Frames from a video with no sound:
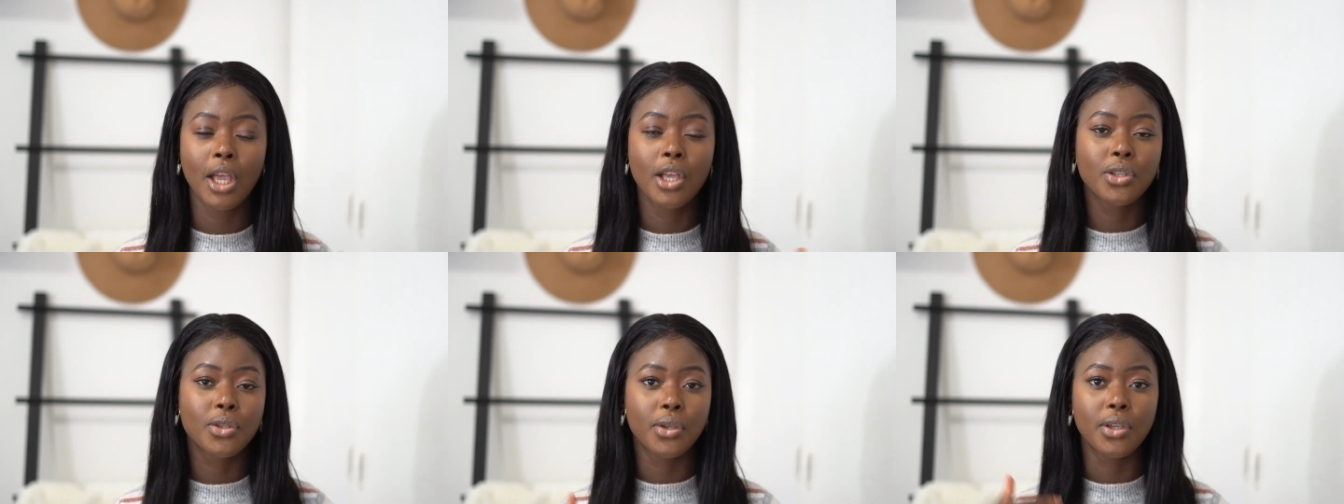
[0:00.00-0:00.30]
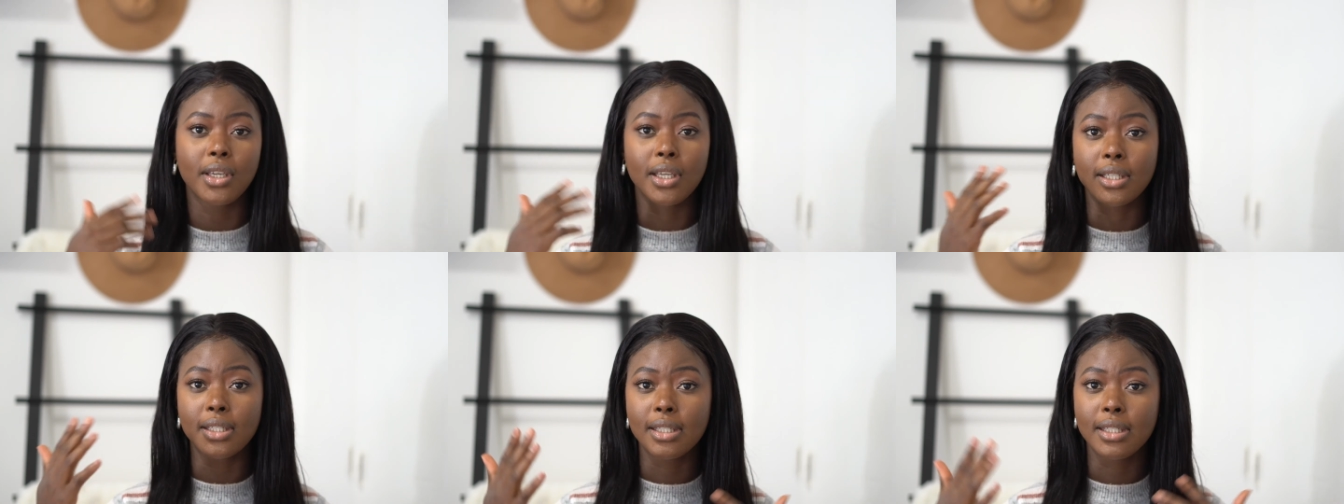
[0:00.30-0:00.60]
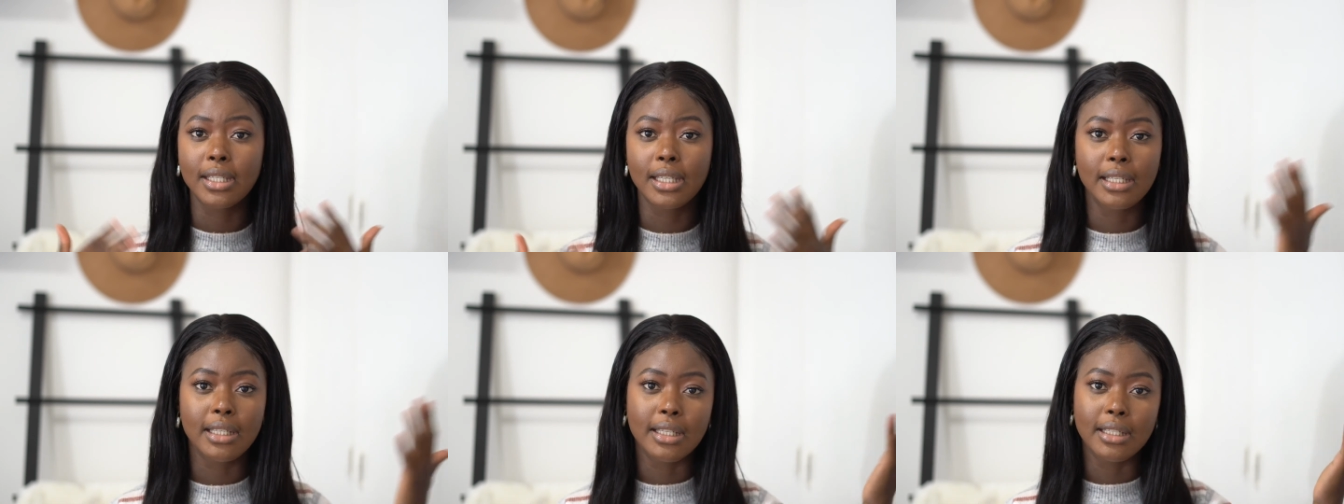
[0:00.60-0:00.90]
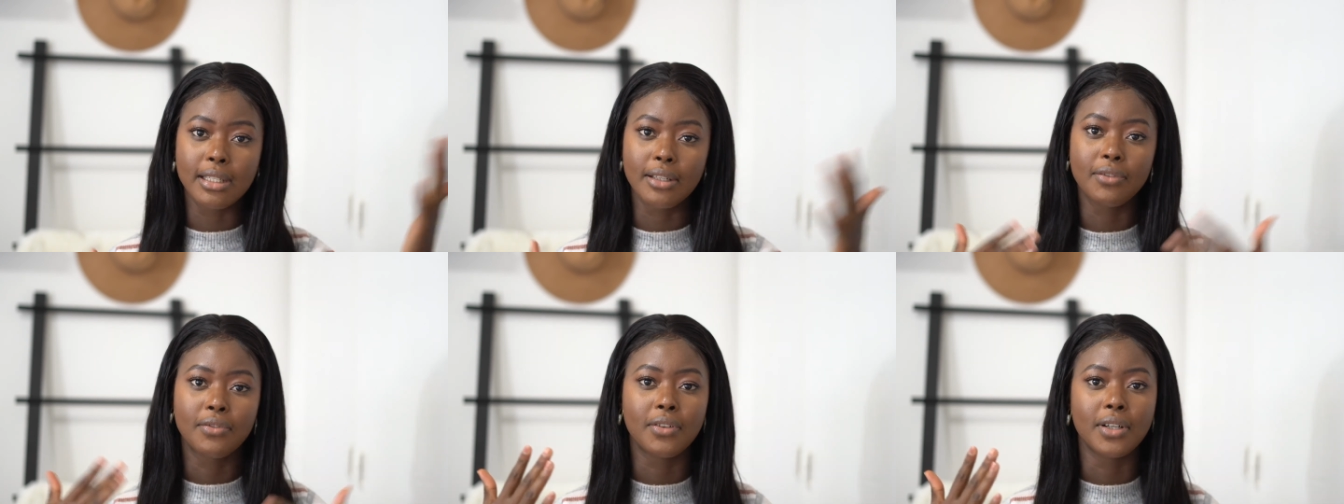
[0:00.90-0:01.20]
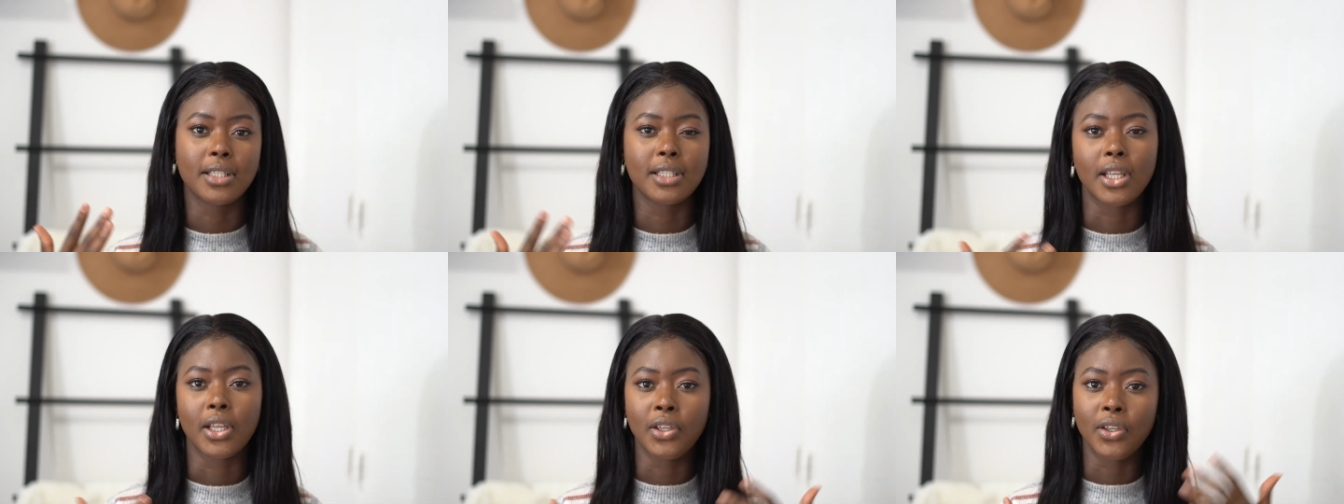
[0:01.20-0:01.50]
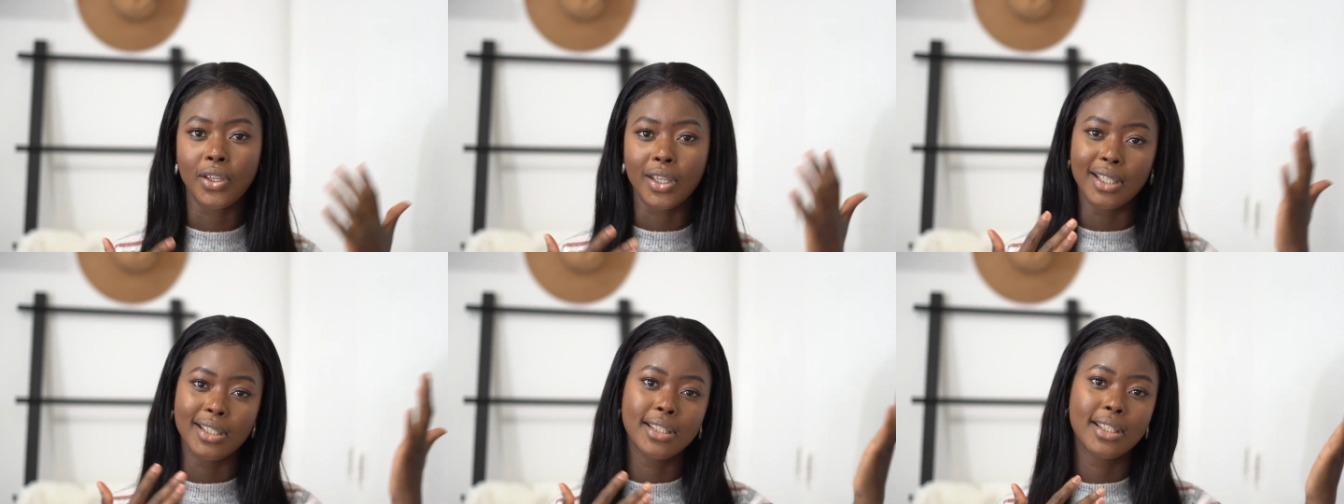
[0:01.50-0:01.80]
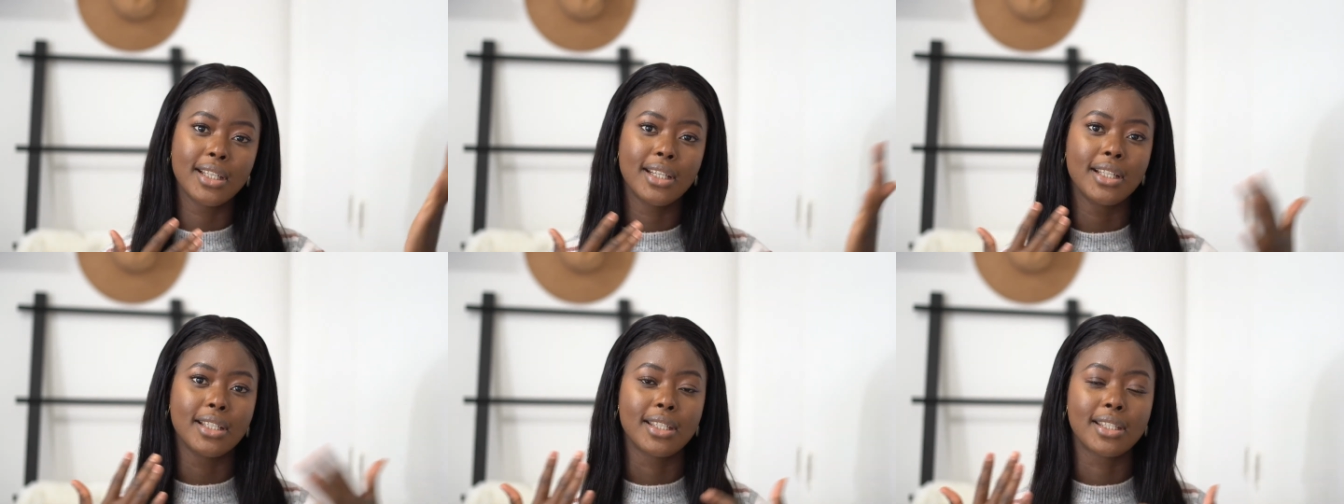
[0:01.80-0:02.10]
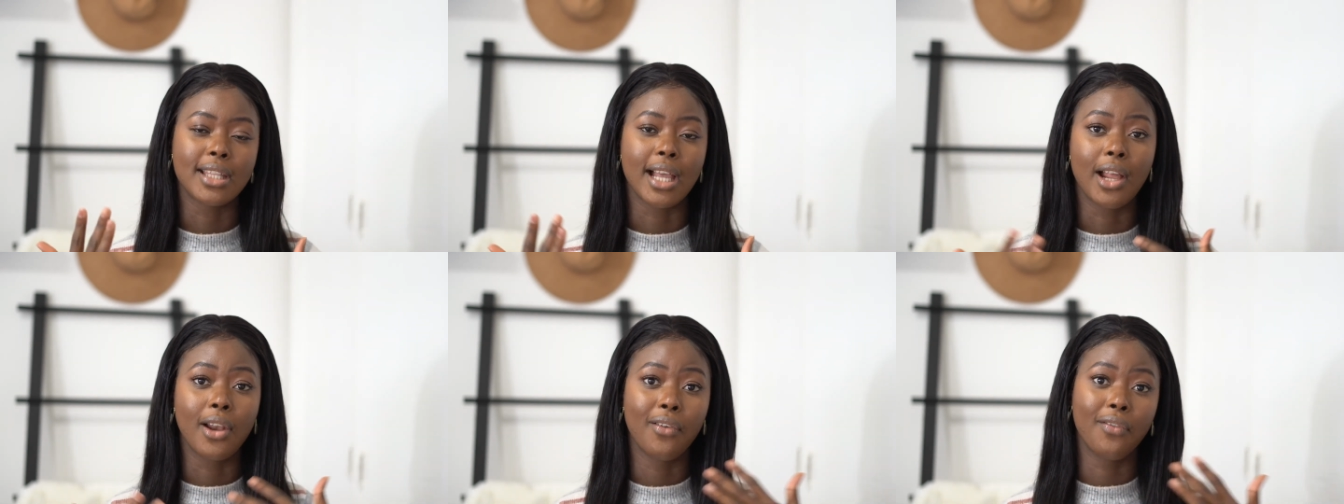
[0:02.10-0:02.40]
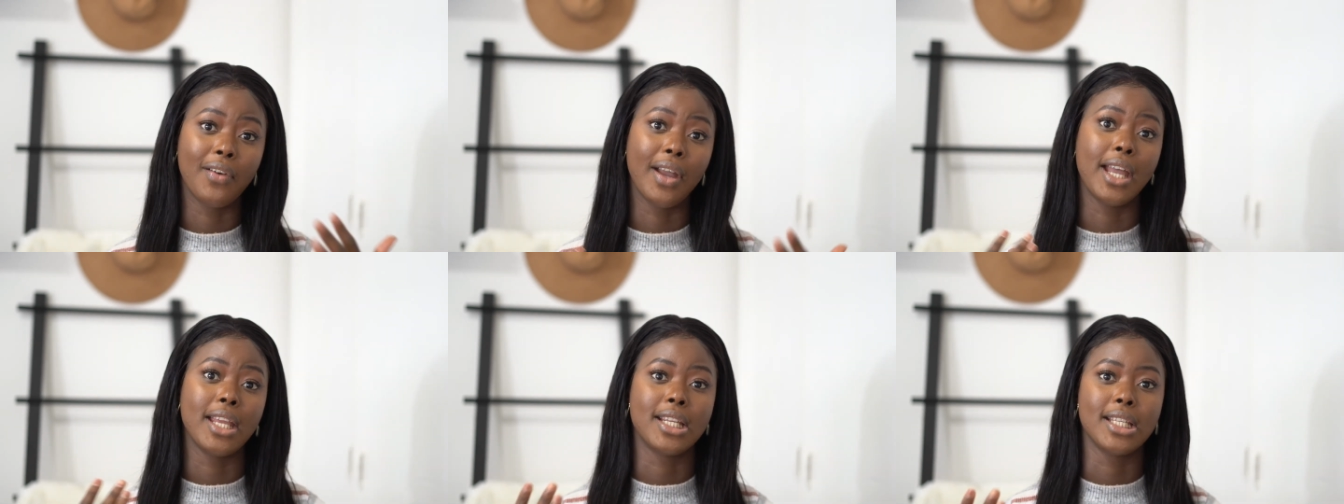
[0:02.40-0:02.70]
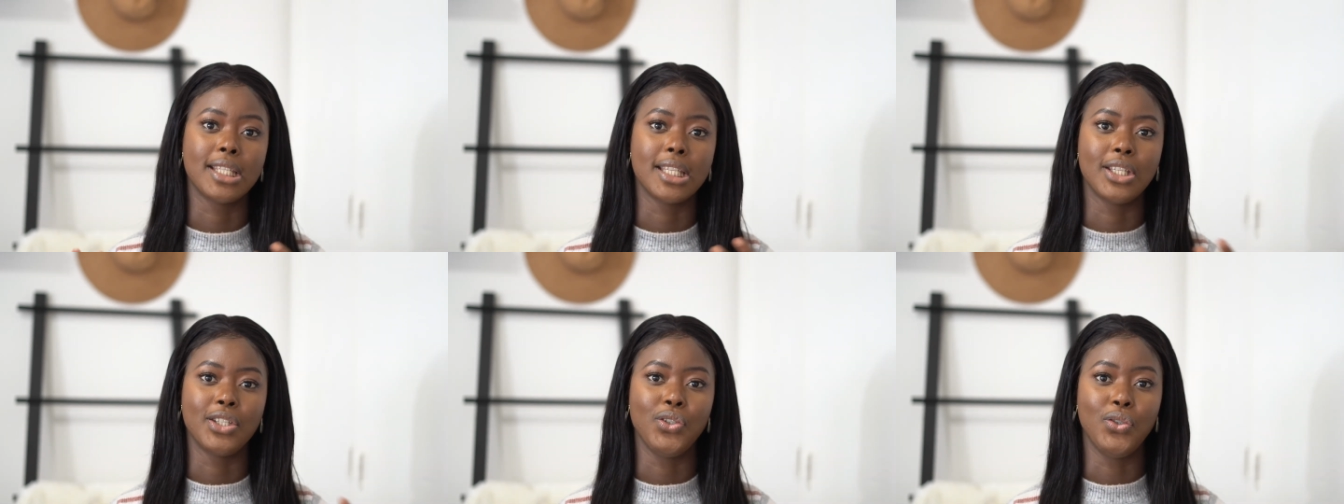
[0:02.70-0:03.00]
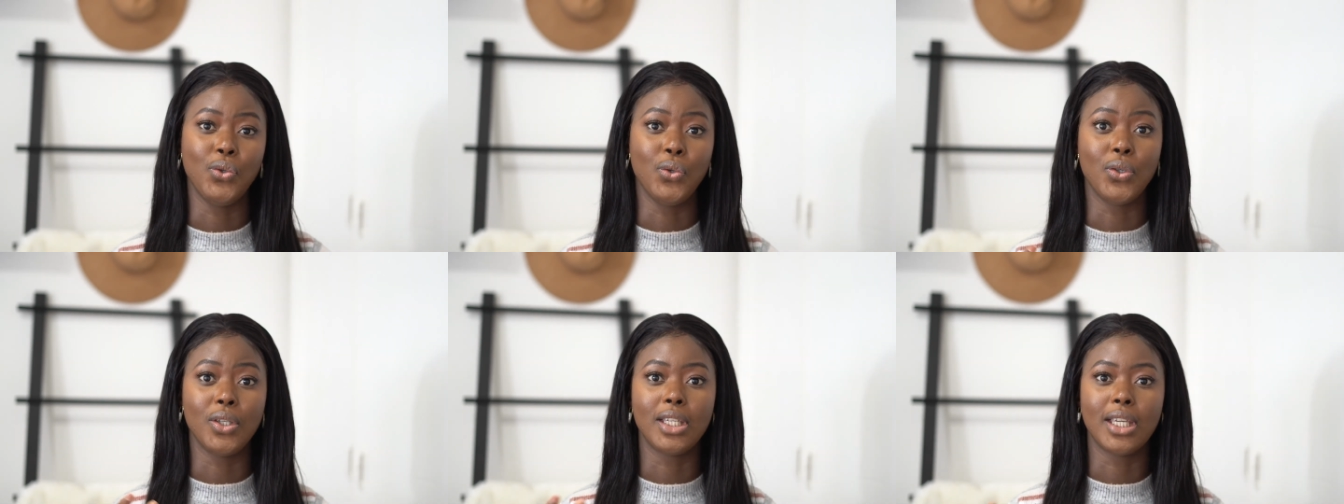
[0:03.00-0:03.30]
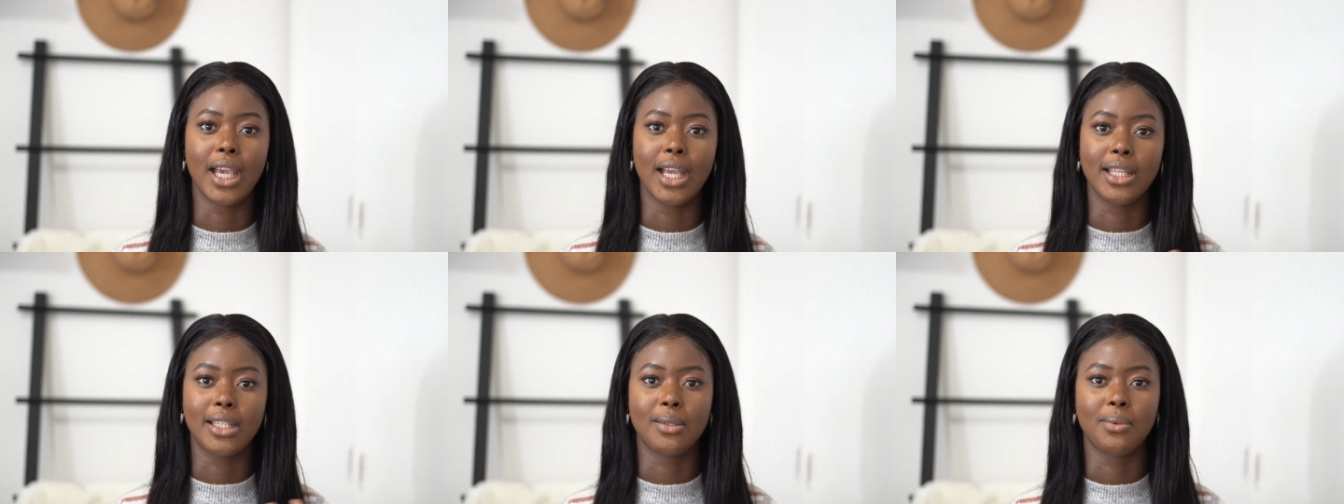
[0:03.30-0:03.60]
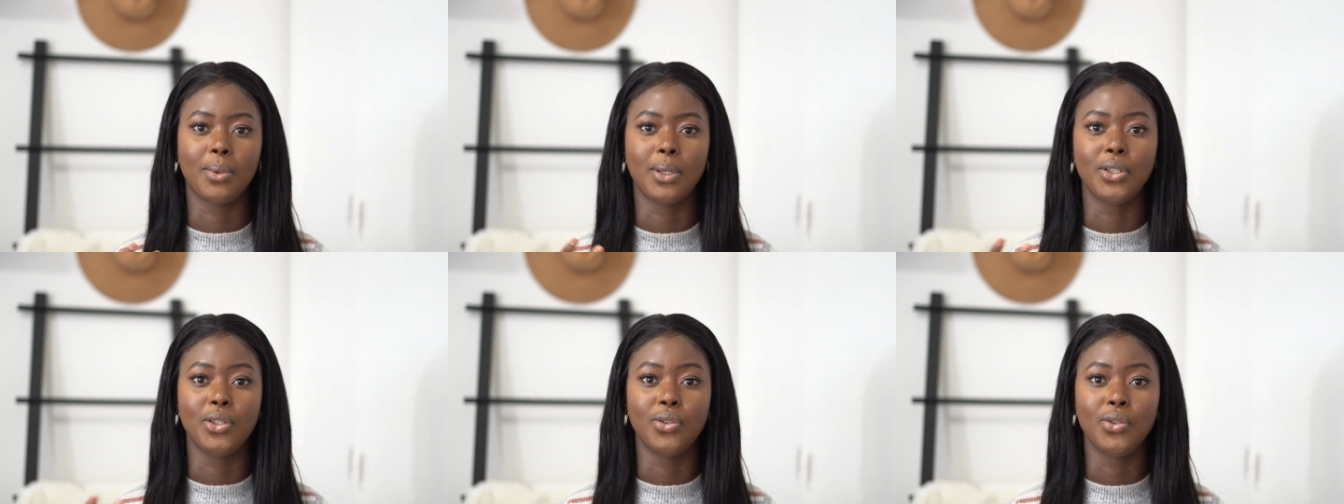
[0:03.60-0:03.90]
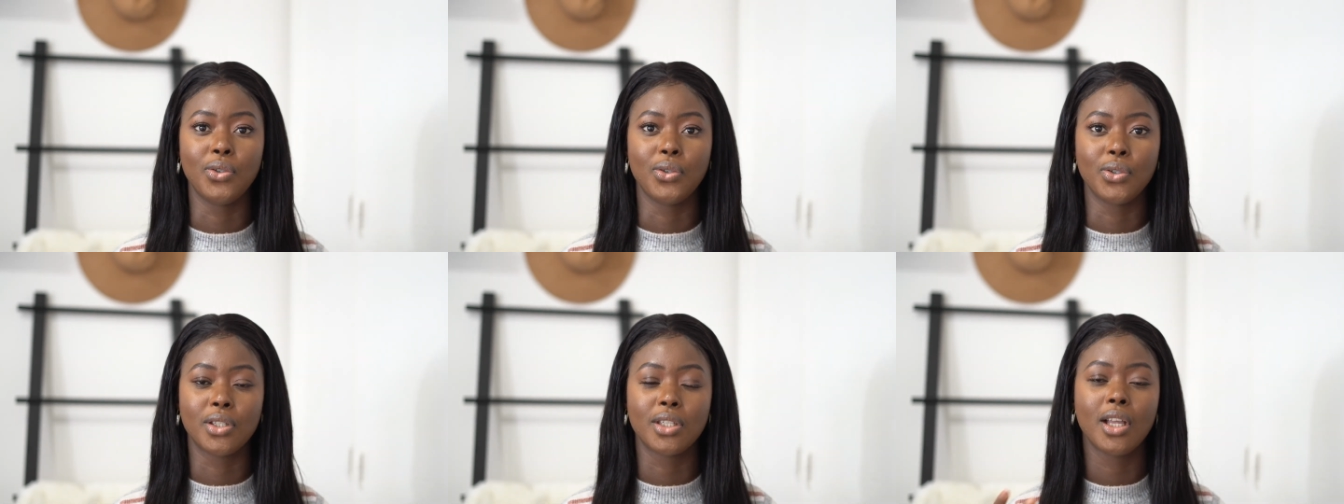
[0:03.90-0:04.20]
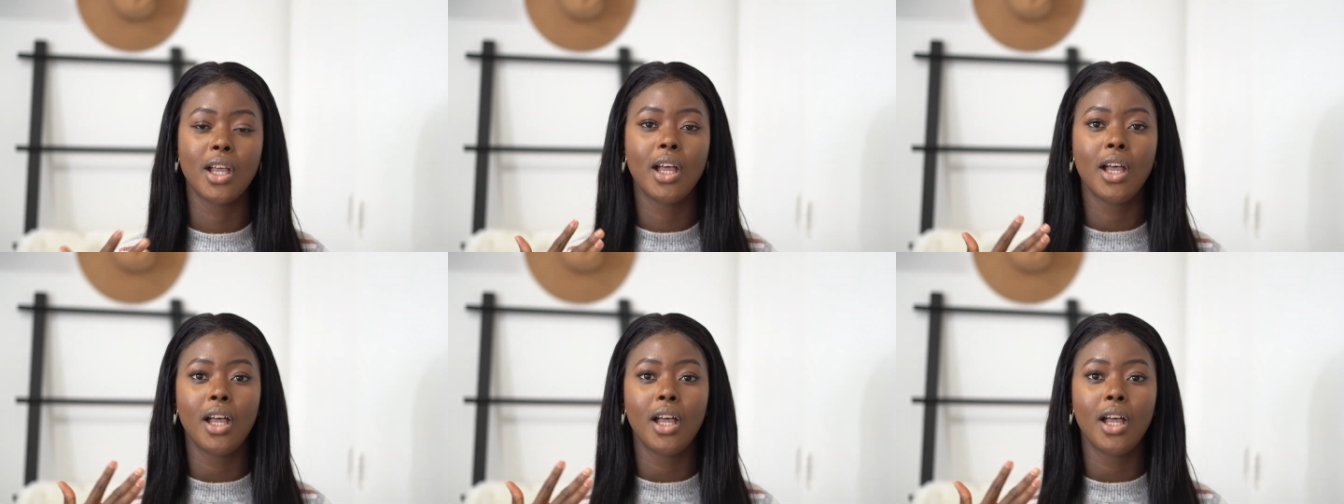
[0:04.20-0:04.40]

so you can see the difference and you can see the style of editing you get when you use